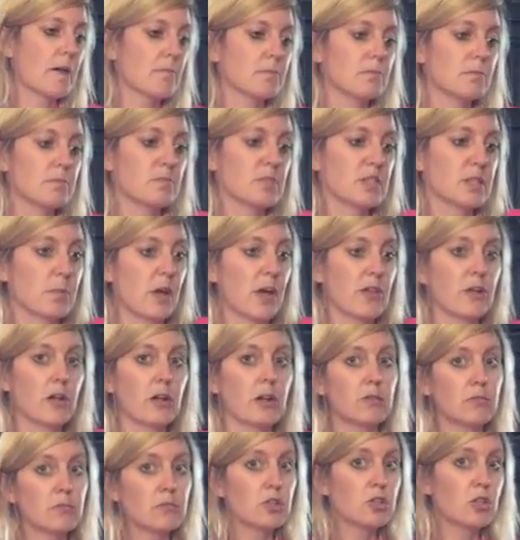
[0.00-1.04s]
some
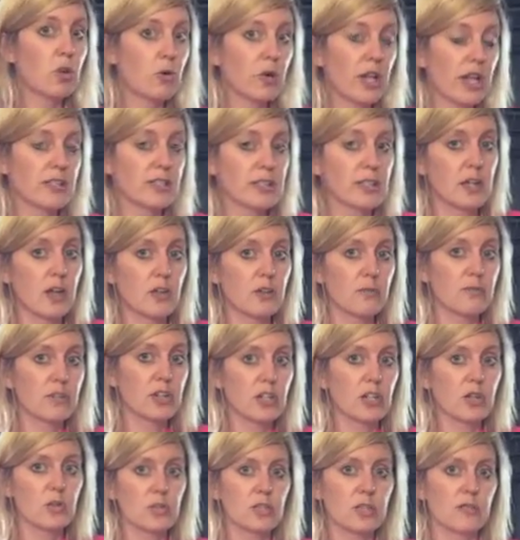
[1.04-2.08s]
other showcasing other
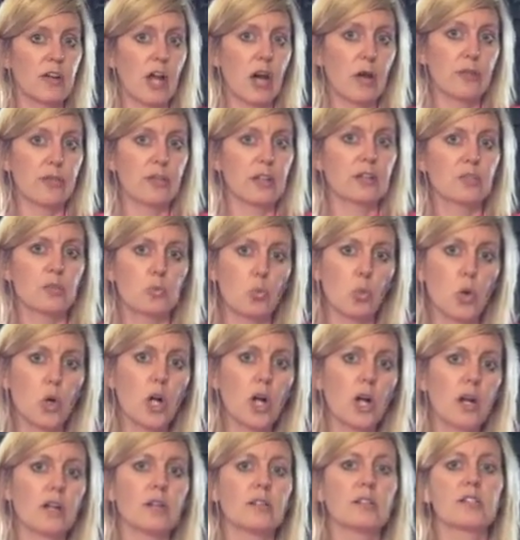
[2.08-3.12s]
videos of how things
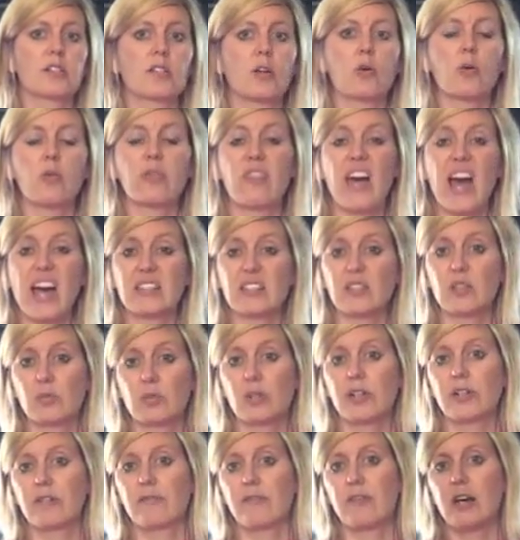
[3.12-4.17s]
work. So that's a
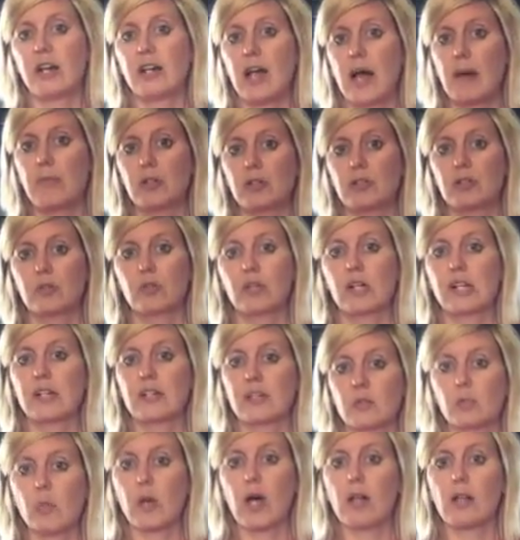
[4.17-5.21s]
really fun opportunity
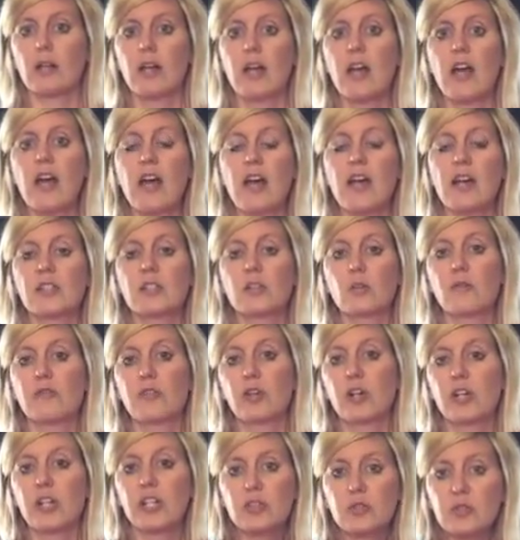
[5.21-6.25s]
as well. So if
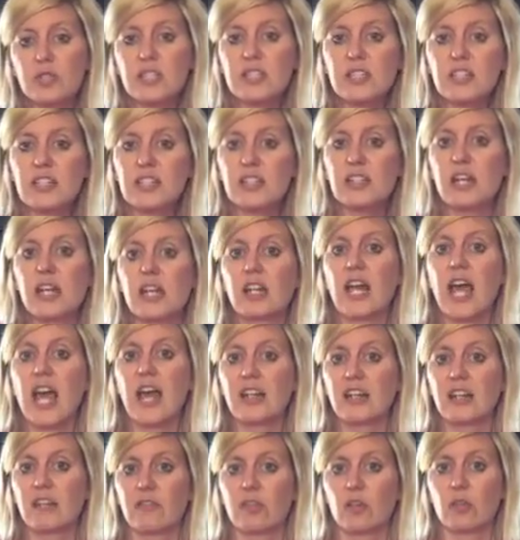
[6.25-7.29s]
you're interested in
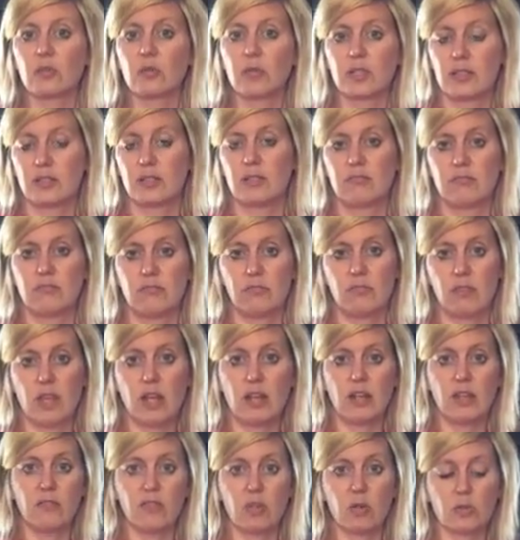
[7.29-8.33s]
any of those
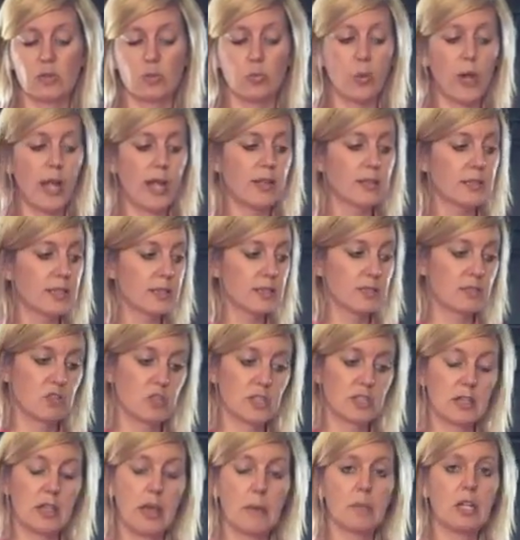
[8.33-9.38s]
ways,
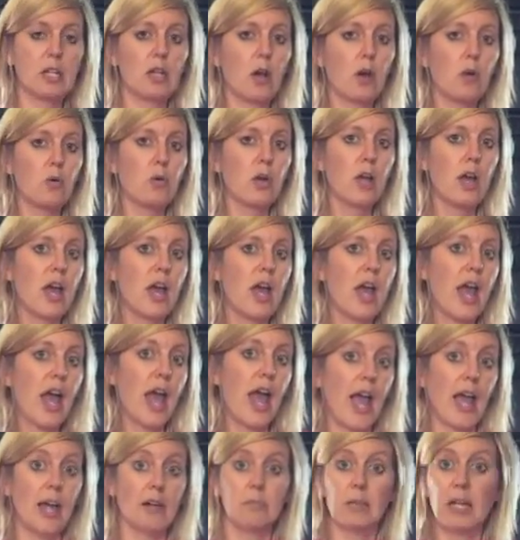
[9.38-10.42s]
just let me know.
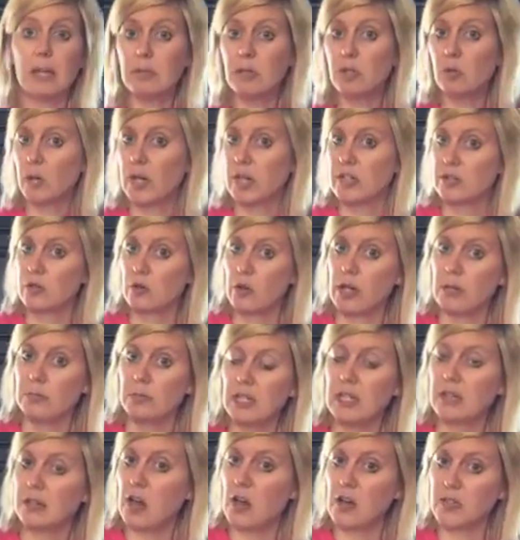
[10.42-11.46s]
And maybe you want to join me
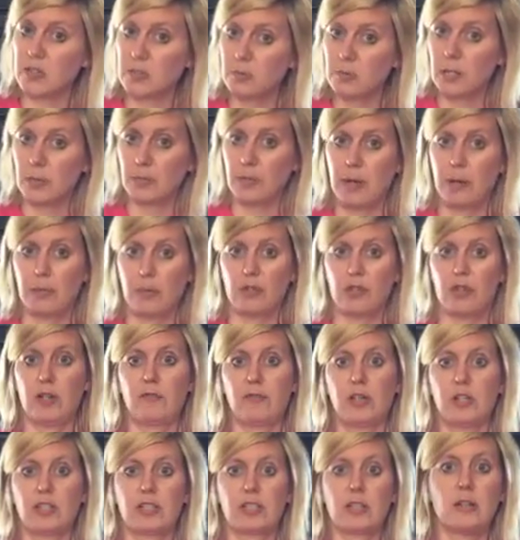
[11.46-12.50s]
and also be a Pampered Chef
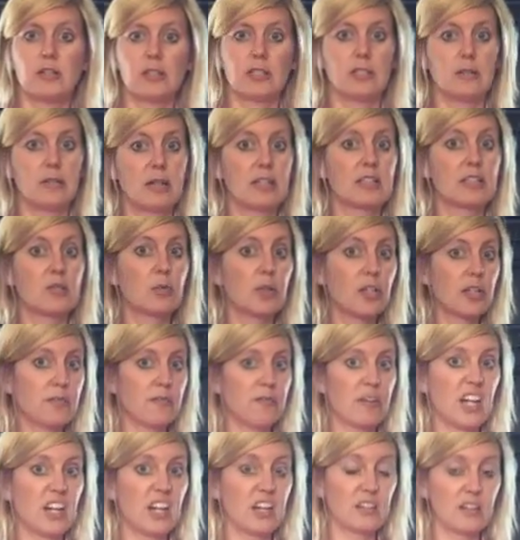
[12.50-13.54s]
consultant. It's really
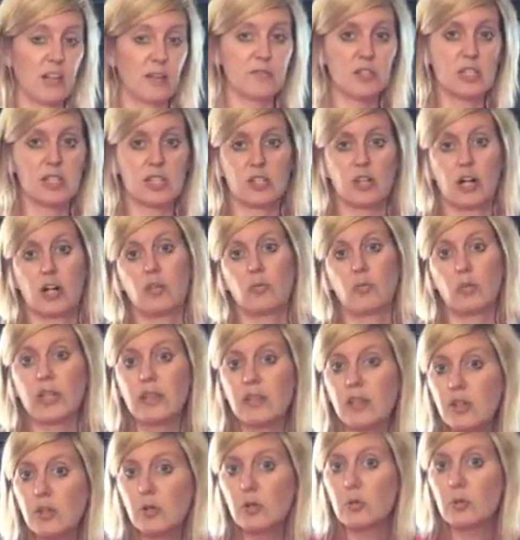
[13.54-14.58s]
fun. I'd love to start with
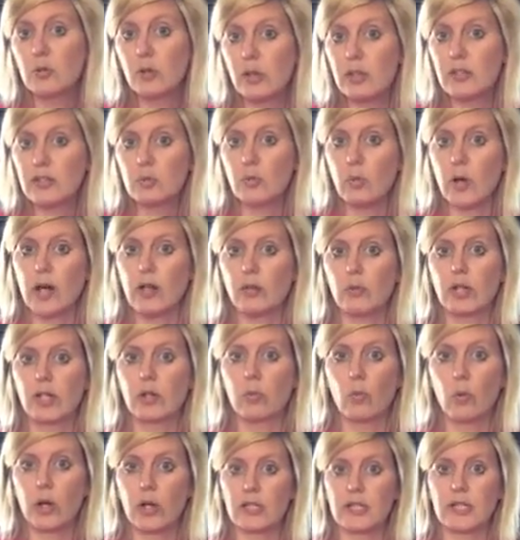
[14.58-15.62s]
you as well. We can
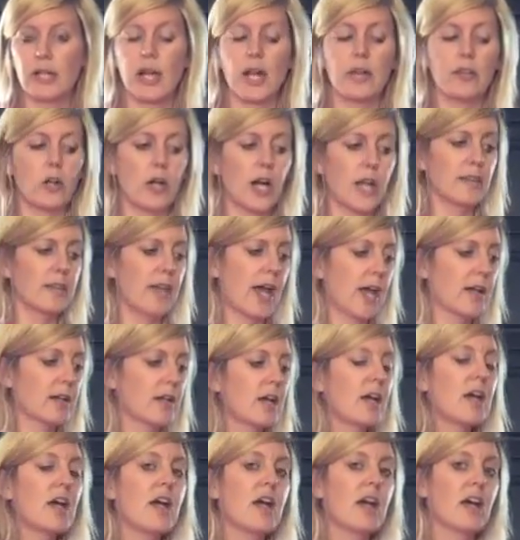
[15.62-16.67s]
work together on that.
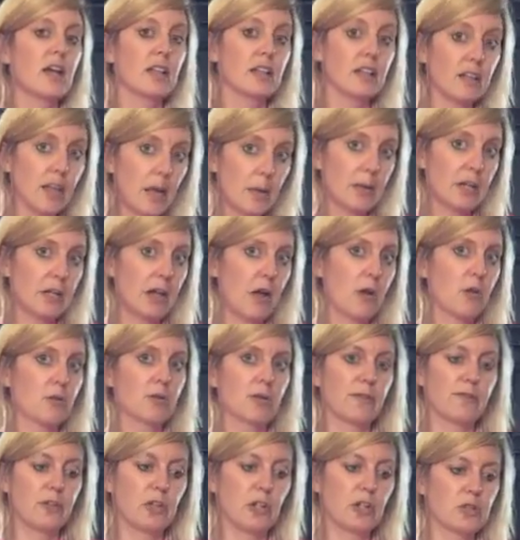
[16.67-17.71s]
Let me know
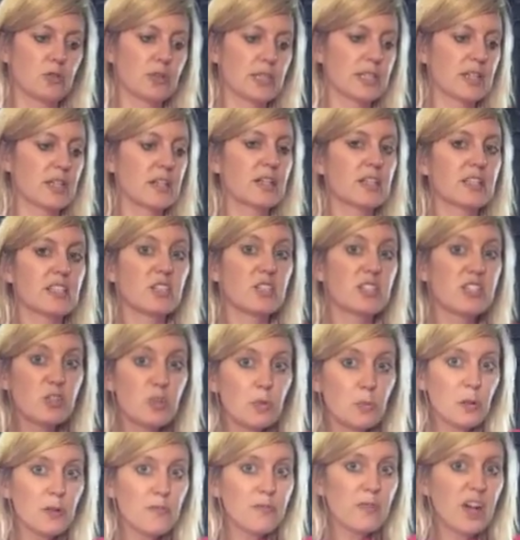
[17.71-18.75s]
if you're interested. It's
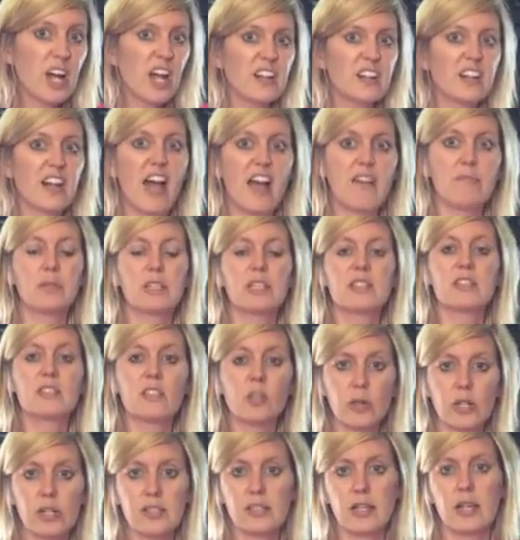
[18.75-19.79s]
super fun. I've been so
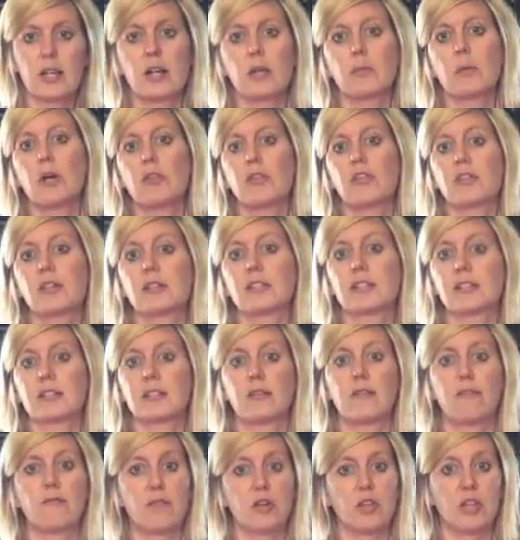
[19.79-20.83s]
excited about this
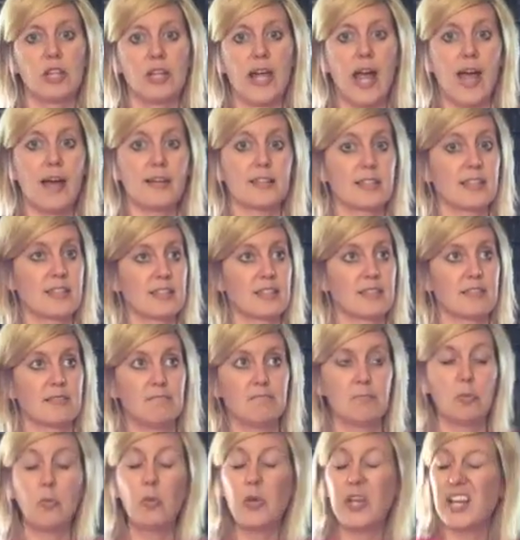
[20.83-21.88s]
for the last
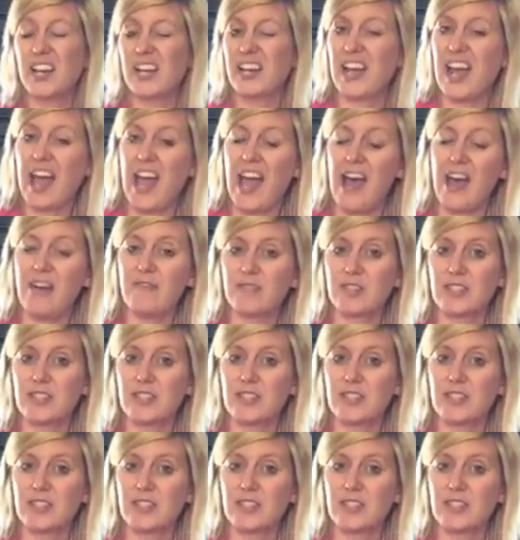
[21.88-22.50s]
week and a half